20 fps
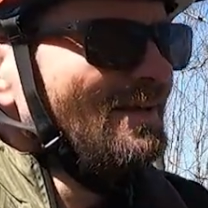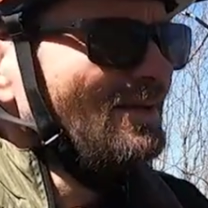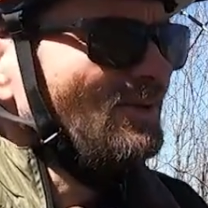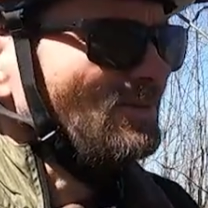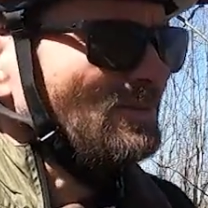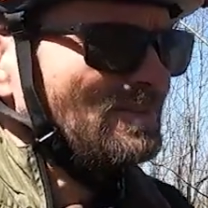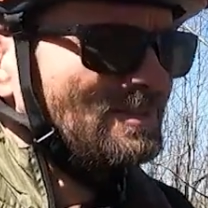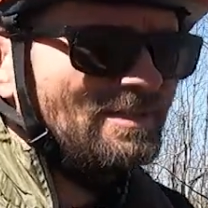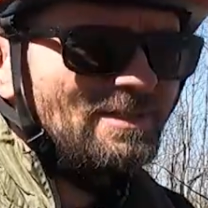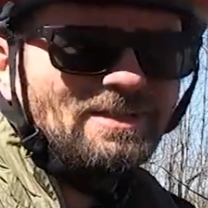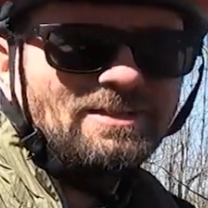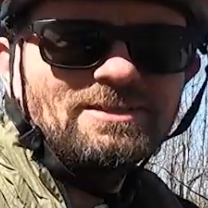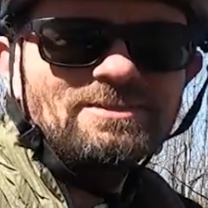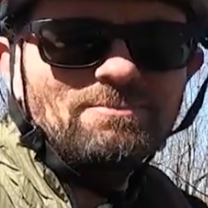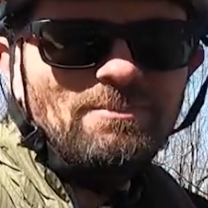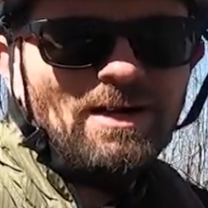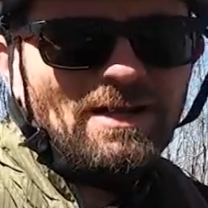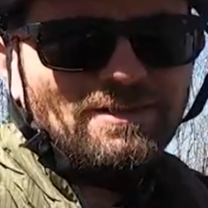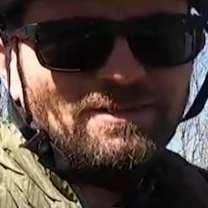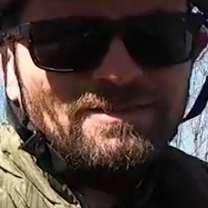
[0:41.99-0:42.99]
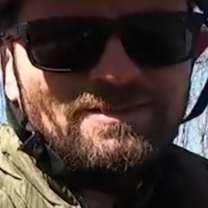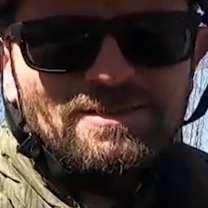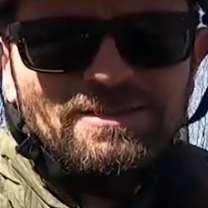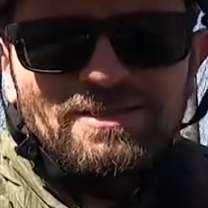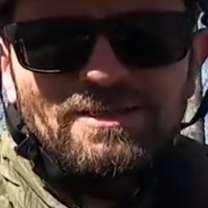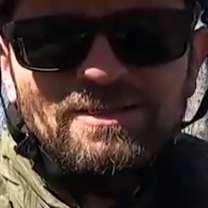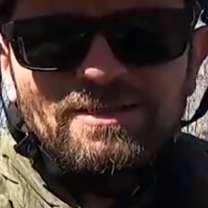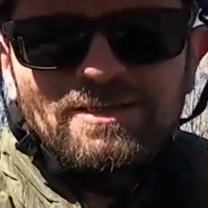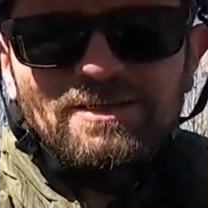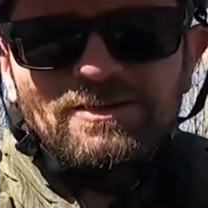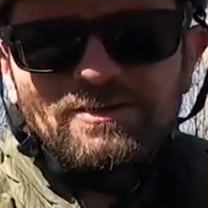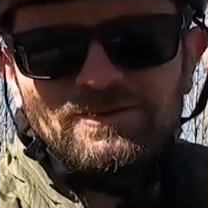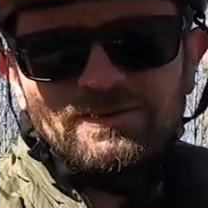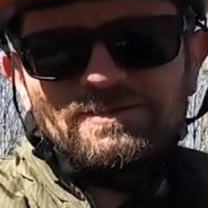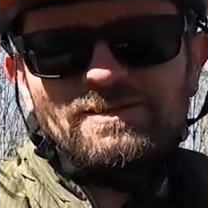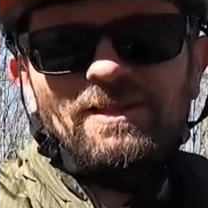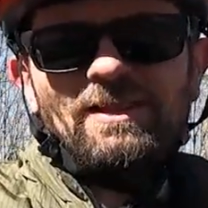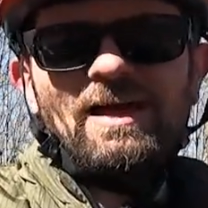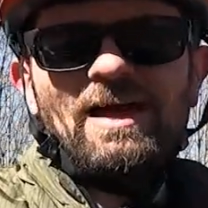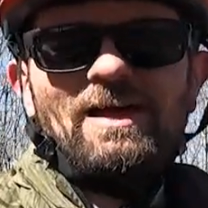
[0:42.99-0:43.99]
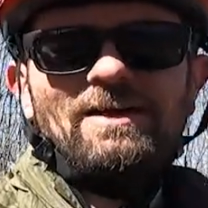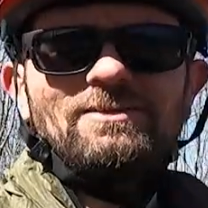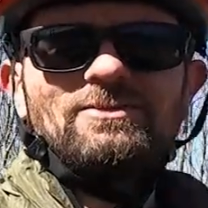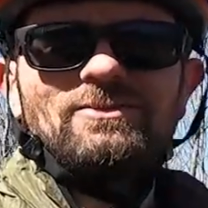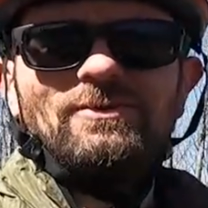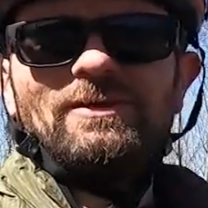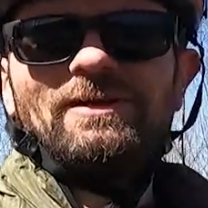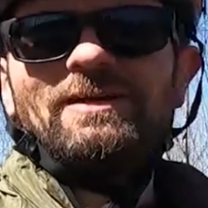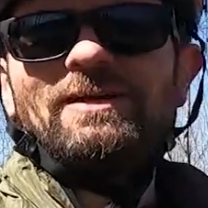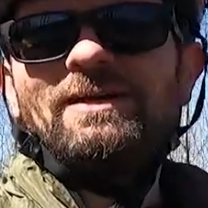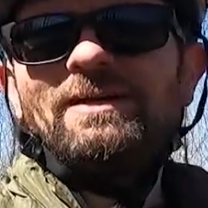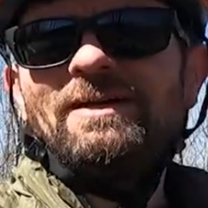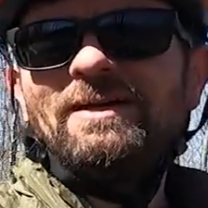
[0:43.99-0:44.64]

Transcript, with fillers: it was six months. That was the last one.